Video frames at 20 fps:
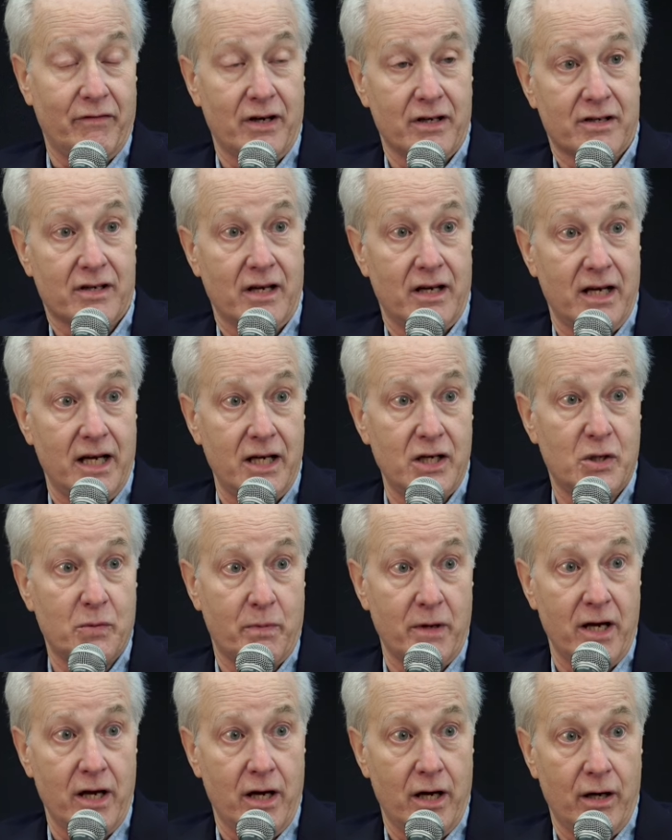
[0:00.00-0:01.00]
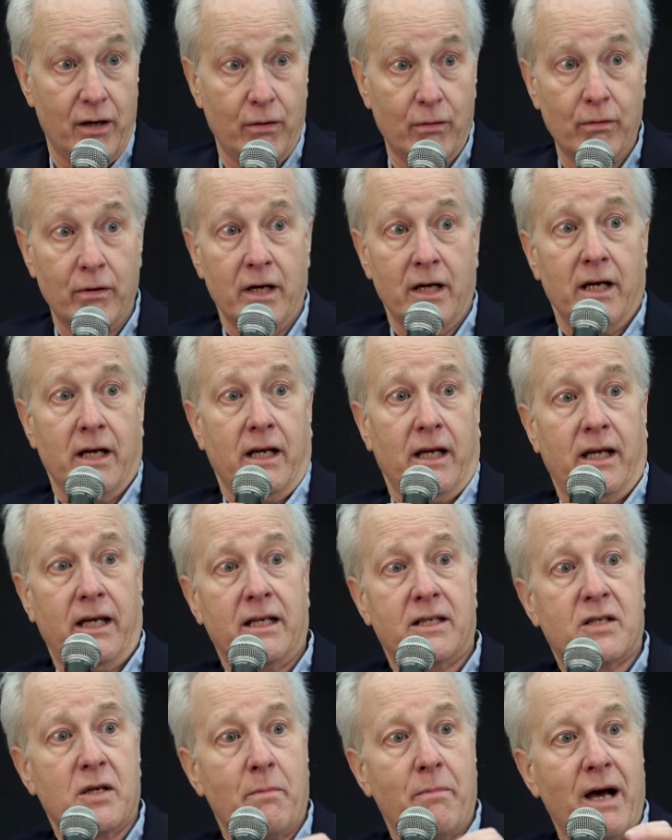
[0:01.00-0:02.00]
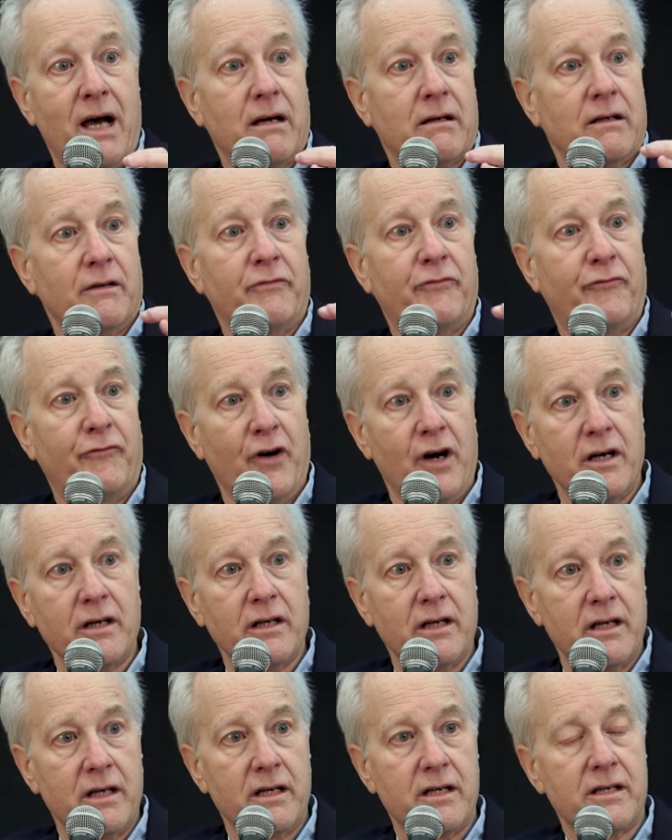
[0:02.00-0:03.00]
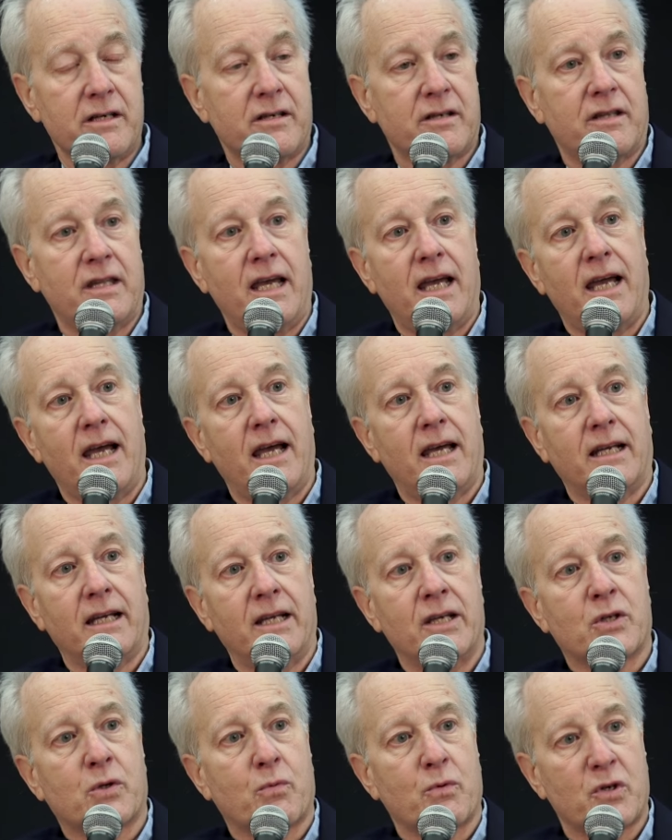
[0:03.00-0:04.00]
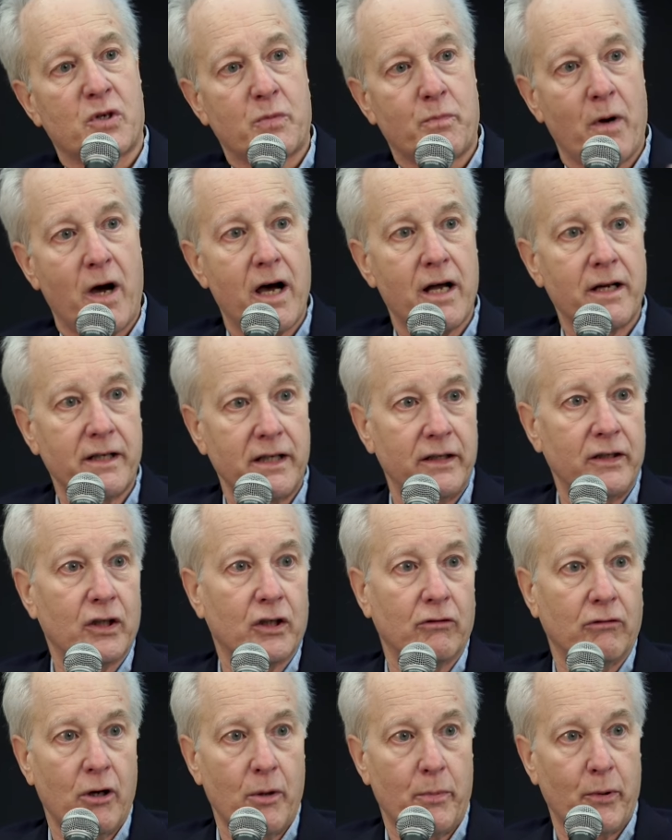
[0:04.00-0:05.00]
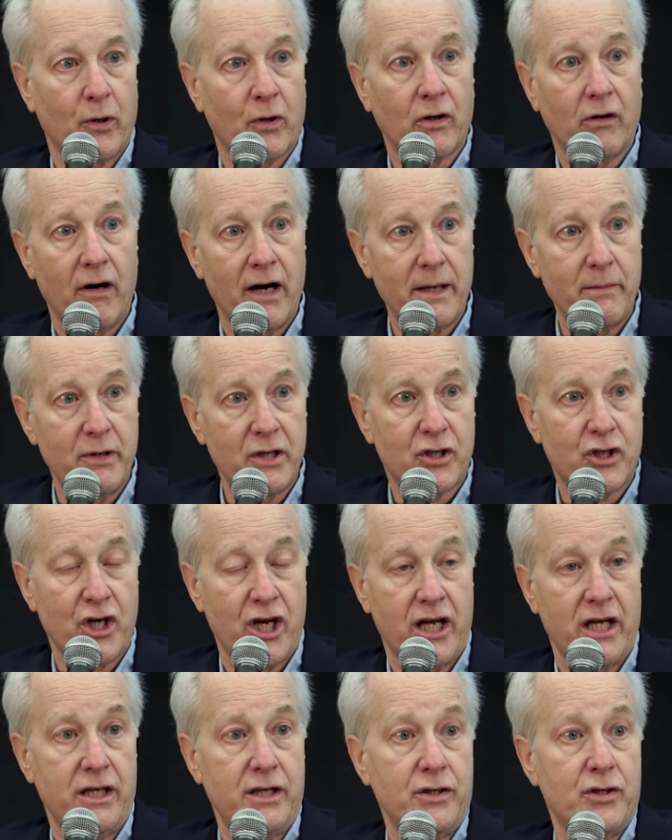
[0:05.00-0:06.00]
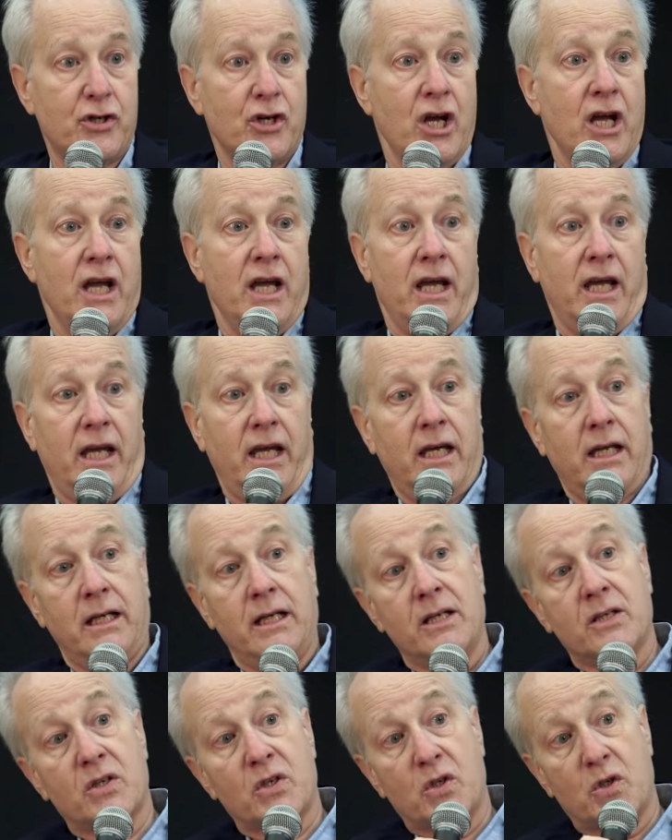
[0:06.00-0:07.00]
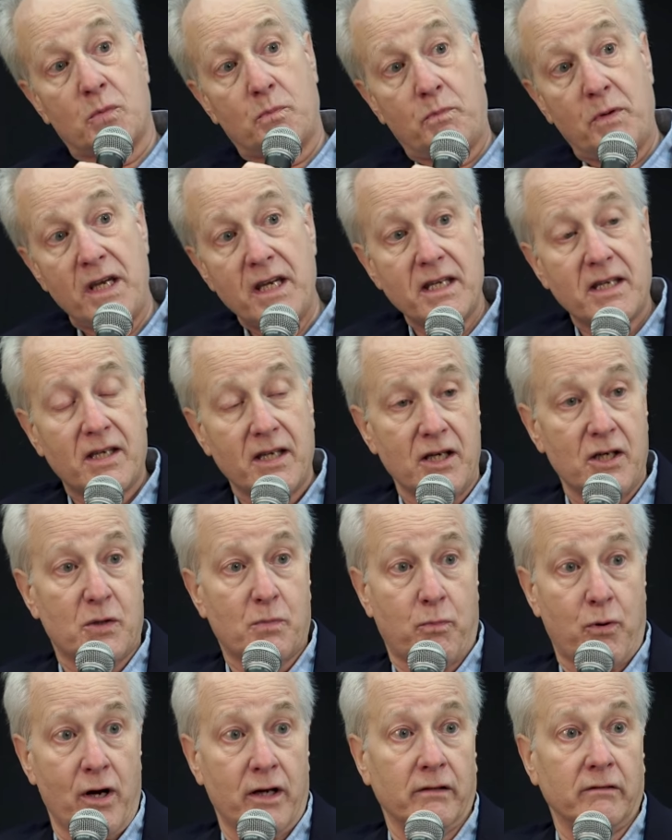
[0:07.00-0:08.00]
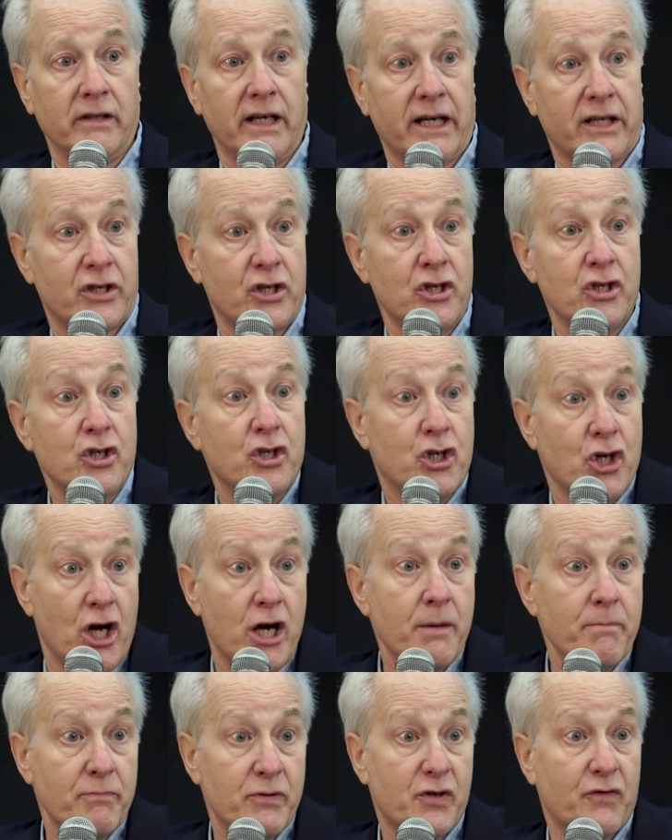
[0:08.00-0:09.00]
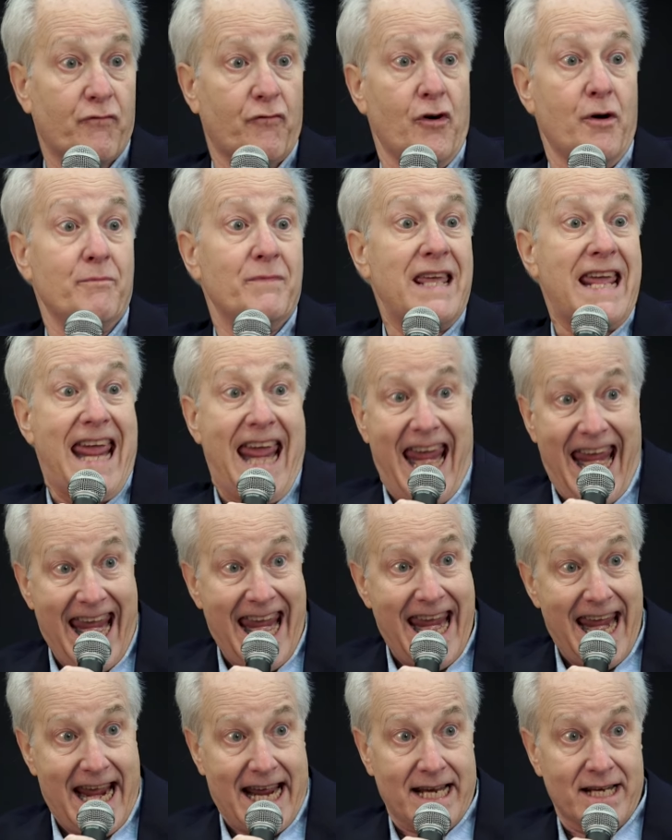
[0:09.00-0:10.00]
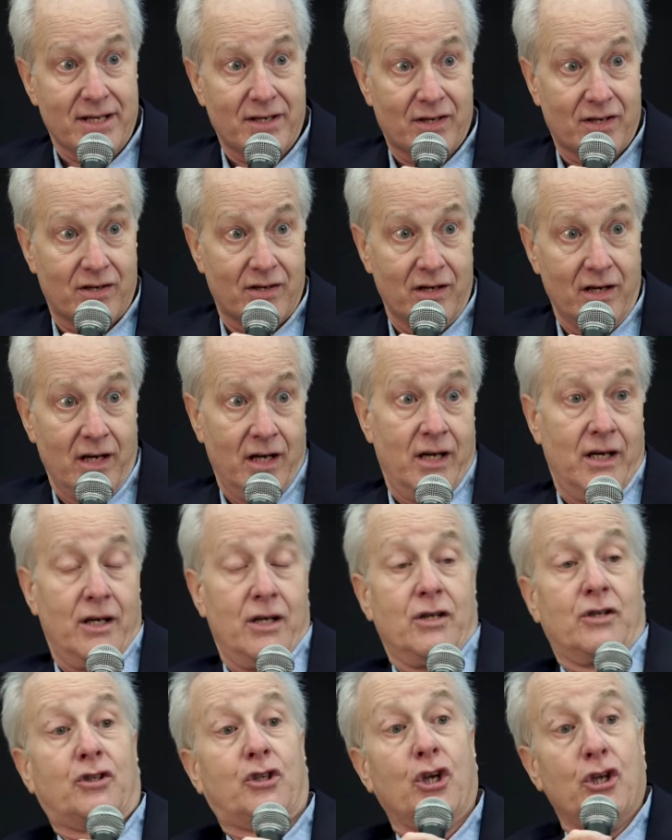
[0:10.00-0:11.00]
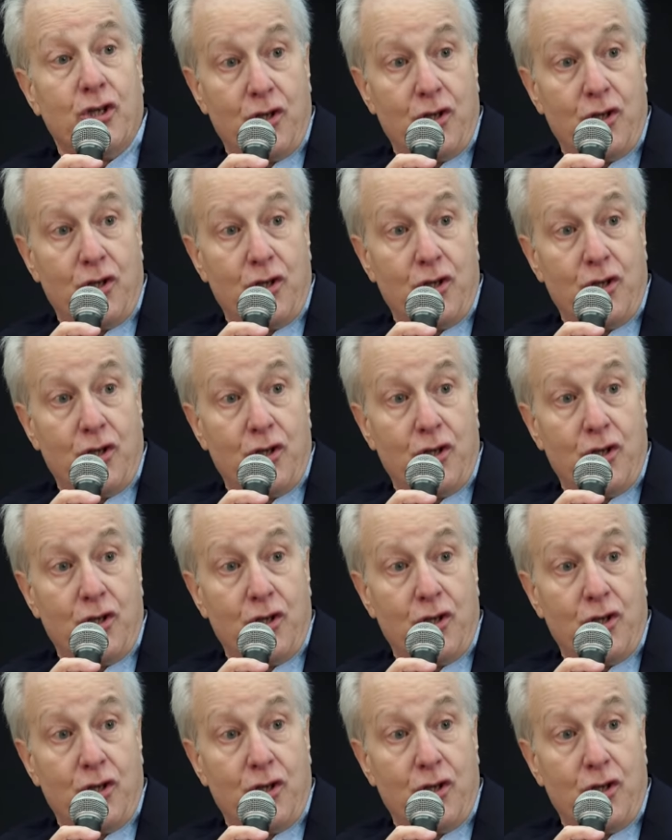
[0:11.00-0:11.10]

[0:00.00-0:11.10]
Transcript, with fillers: Us on HBO, it's about a fungus that is responding to global climate change, and its species predilection jumps from the ants to